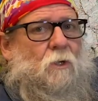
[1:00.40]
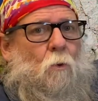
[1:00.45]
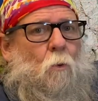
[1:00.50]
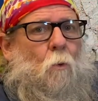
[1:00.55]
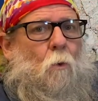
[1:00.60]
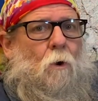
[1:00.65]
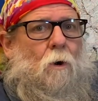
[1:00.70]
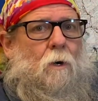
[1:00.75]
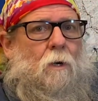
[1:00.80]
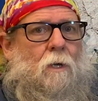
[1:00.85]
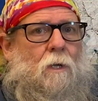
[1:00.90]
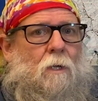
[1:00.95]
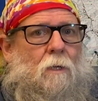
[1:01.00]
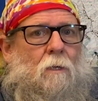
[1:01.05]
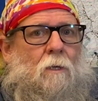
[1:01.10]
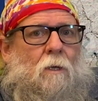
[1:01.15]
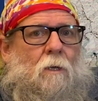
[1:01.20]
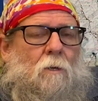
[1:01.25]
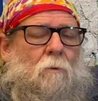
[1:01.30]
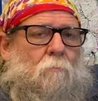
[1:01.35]
a warning,
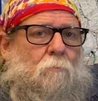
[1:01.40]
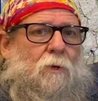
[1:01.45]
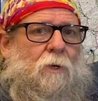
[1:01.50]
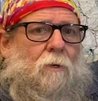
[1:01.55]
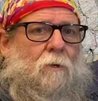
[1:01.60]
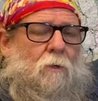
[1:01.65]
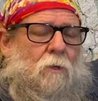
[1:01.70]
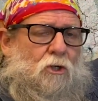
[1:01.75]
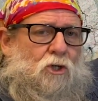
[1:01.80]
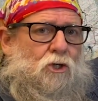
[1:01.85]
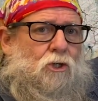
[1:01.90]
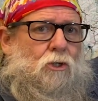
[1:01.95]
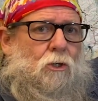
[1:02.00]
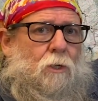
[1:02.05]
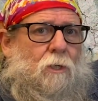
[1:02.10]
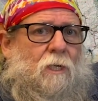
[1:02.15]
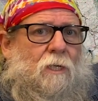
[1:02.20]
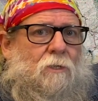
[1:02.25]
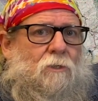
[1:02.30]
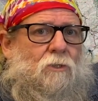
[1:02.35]
but
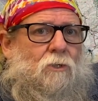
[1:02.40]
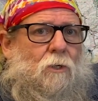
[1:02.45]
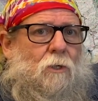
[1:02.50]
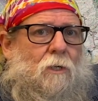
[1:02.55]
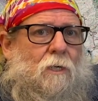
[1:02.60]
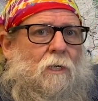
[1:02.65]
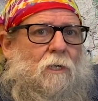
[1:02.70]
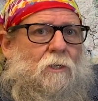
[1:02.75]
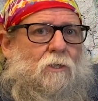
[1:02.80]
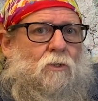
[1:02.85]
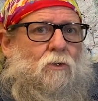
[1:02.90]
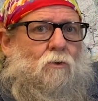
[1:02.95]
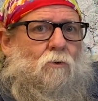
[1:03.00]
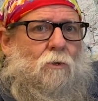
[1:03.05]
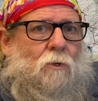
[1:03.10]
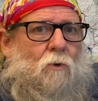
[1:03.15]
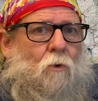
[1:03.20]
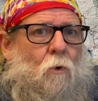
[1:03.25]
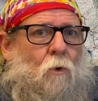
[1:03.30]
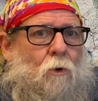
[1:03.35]
should it turn into
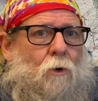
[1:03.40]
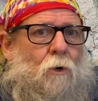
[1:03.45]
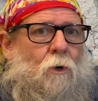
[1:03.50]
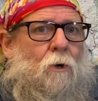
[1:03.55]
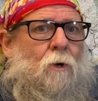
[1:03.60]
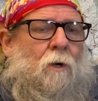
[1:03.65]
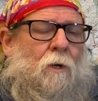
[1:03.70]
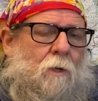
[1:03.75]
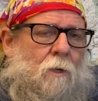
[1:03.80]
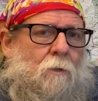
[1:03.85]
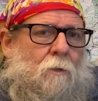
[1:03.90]
an order,